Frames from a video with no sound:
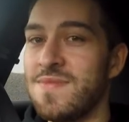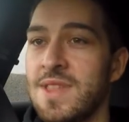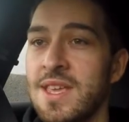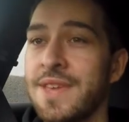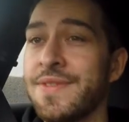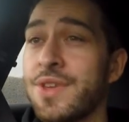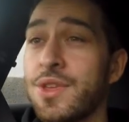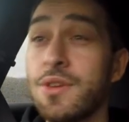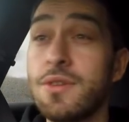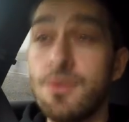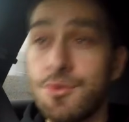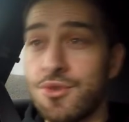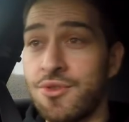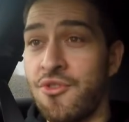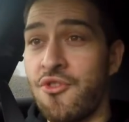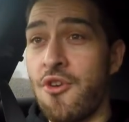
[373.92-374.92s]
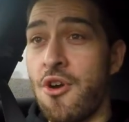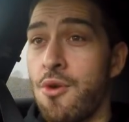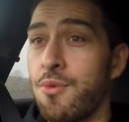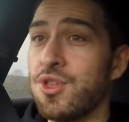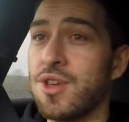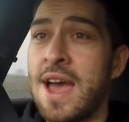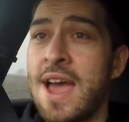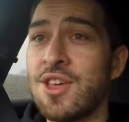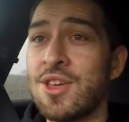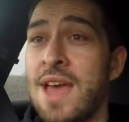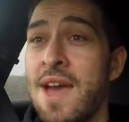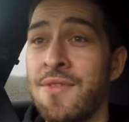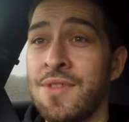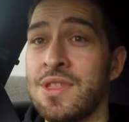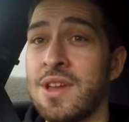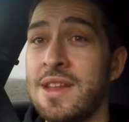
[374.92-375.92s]
if you do launch control, which I actually
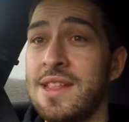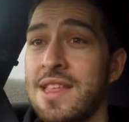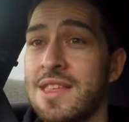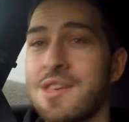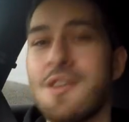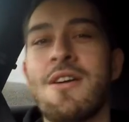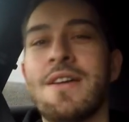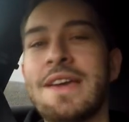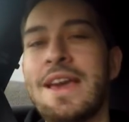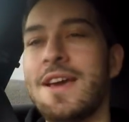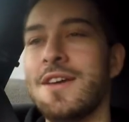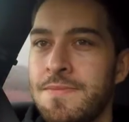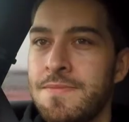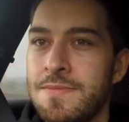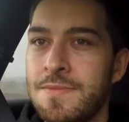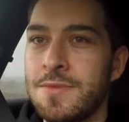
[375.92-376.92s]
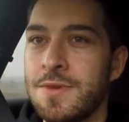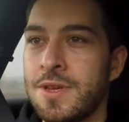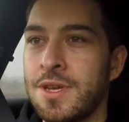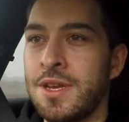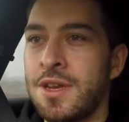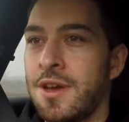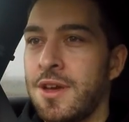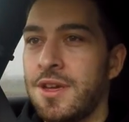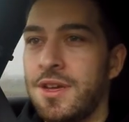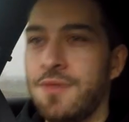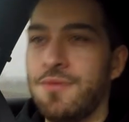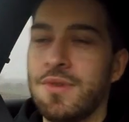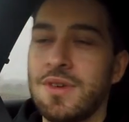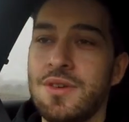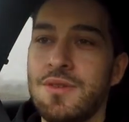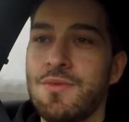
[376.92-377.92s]
haven't done in this car yet know,
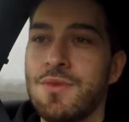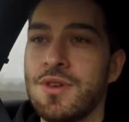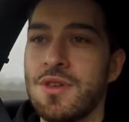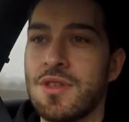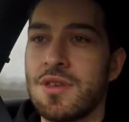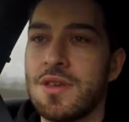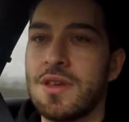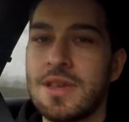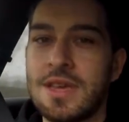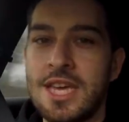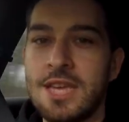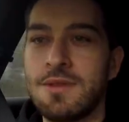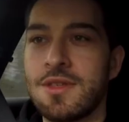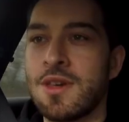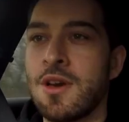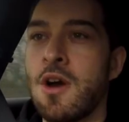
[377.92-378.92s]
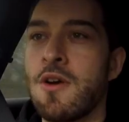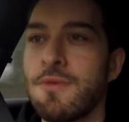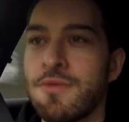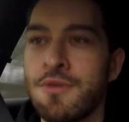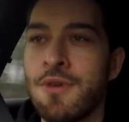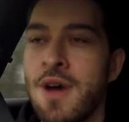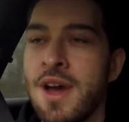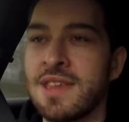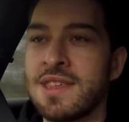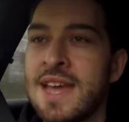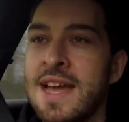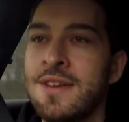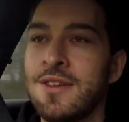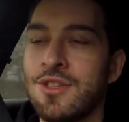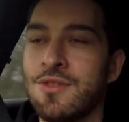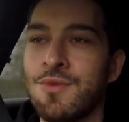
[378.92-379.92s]
you, you want to keep this car up to a high
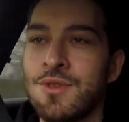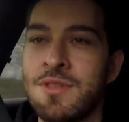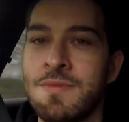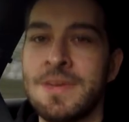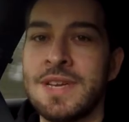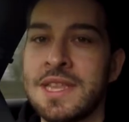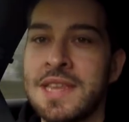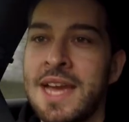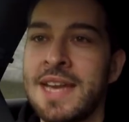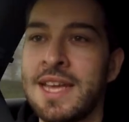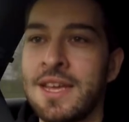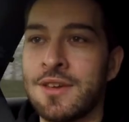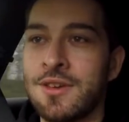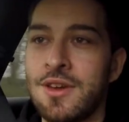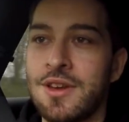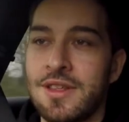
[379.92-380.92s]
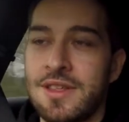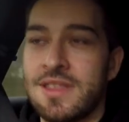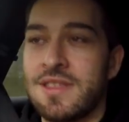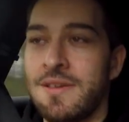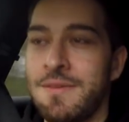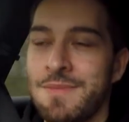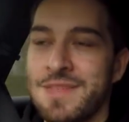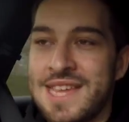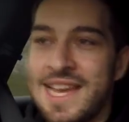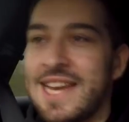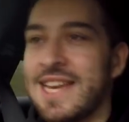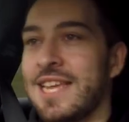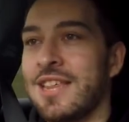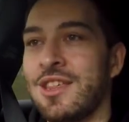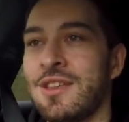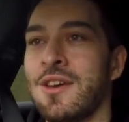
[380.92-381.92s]
standard, you want to maintain it good. It's a um,
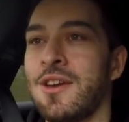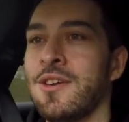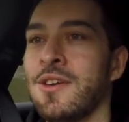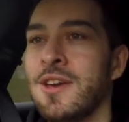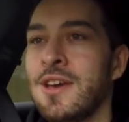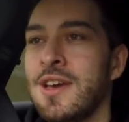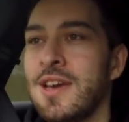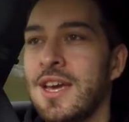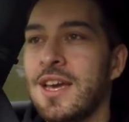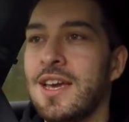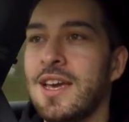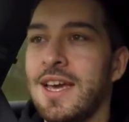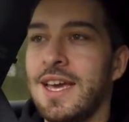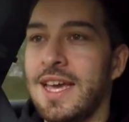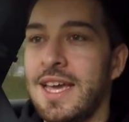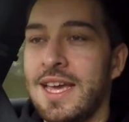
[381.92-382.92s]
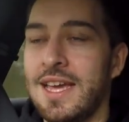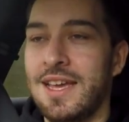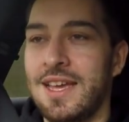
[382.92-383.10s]
Mercedes, you know, and